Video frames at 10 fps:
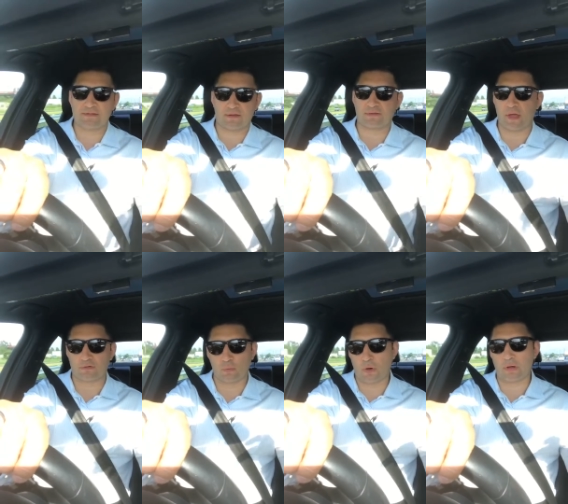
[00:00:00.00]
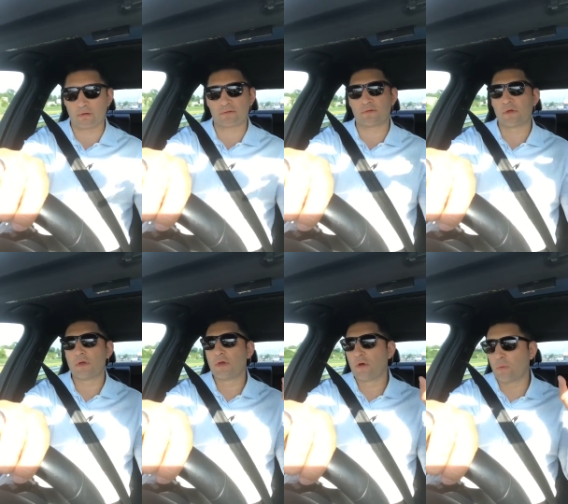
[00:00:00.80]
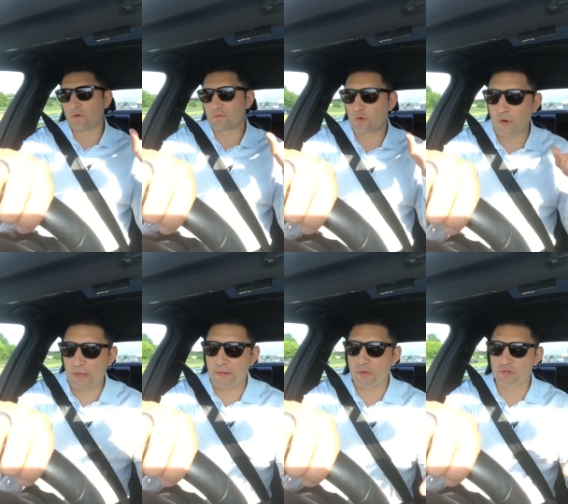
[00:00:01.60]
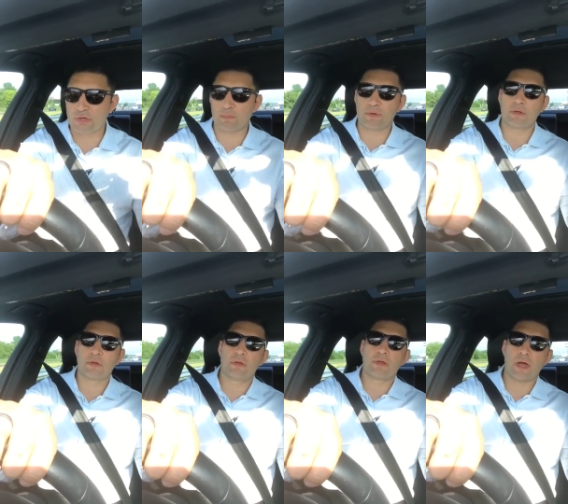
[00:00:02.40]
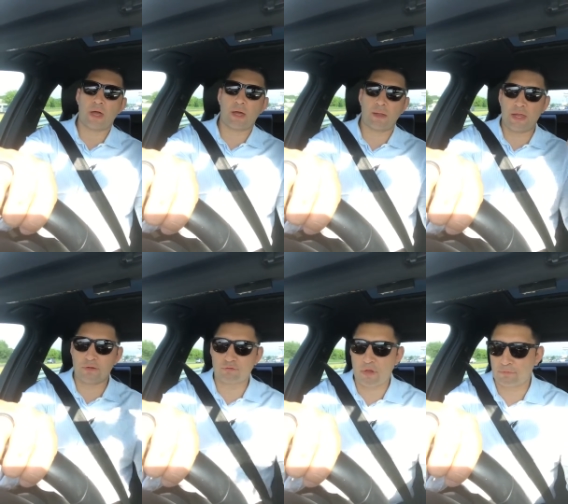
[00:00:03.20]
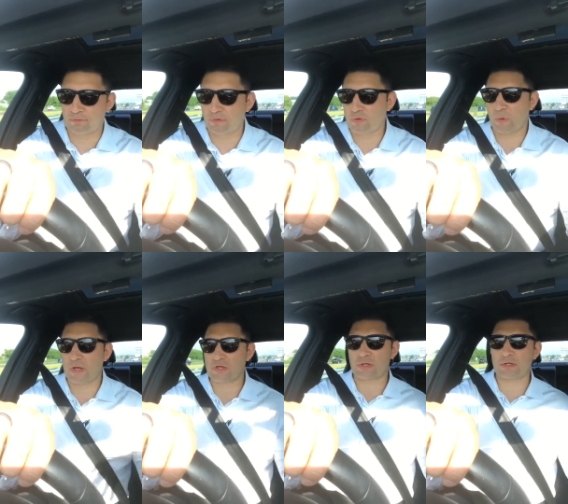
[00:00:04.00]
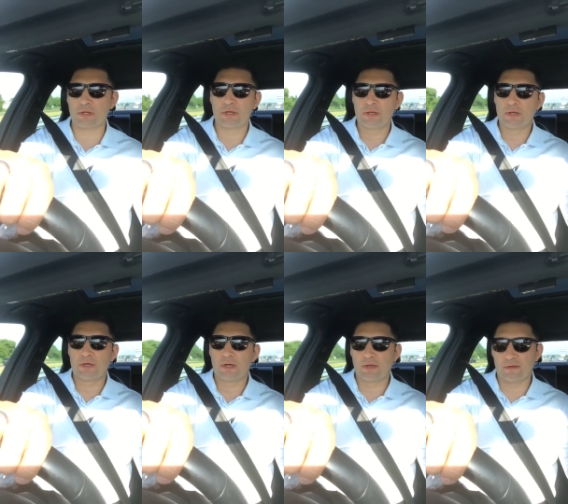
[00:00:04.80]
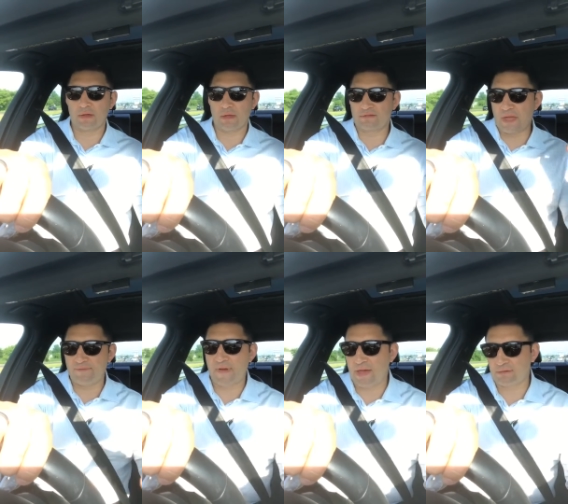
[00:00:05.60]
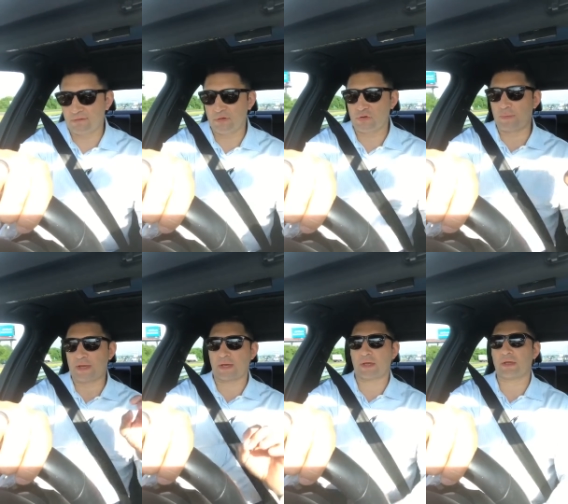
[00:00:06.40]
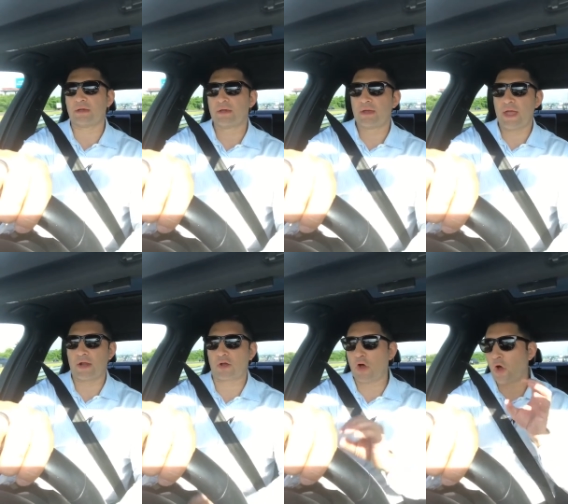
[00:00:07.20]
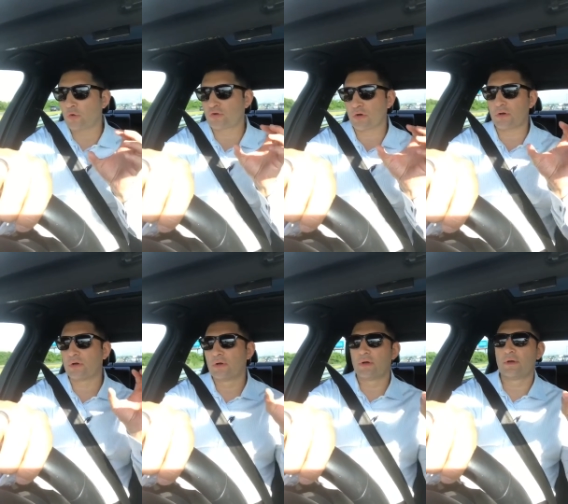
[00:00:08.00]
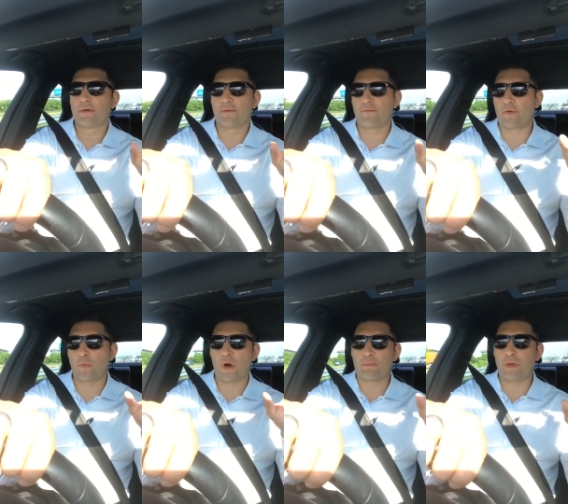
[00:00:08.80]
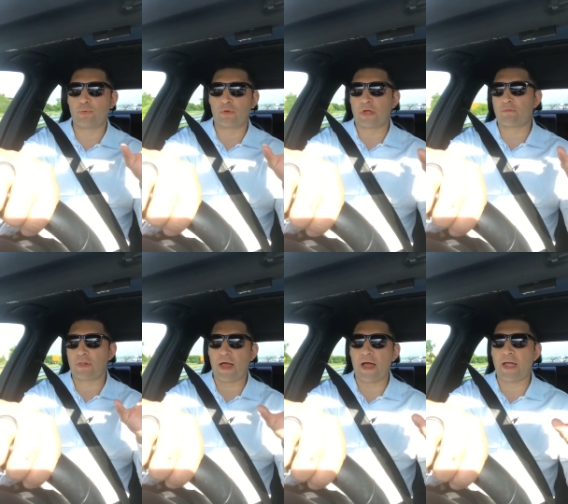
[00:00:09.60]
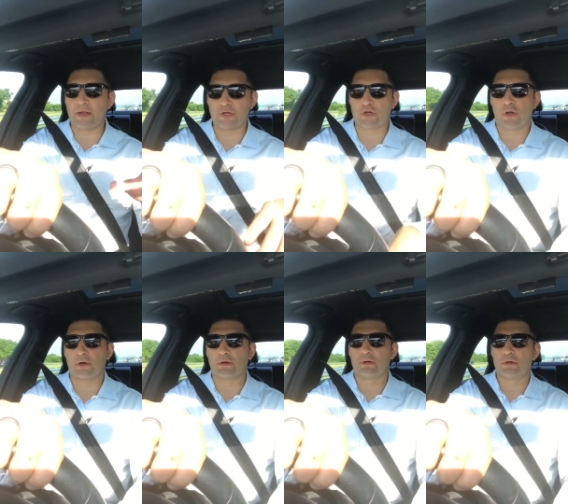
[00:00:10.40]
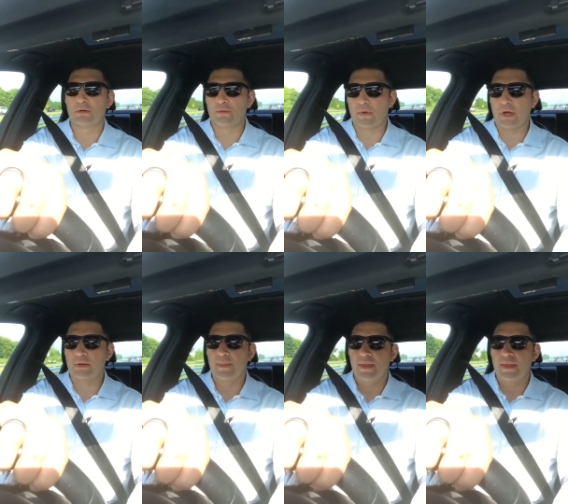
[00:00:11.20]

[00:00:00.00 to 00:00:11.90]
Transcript: success was great leadership in a stressful situation, steadfast decision making, and a culture for where people can rely on each other, right?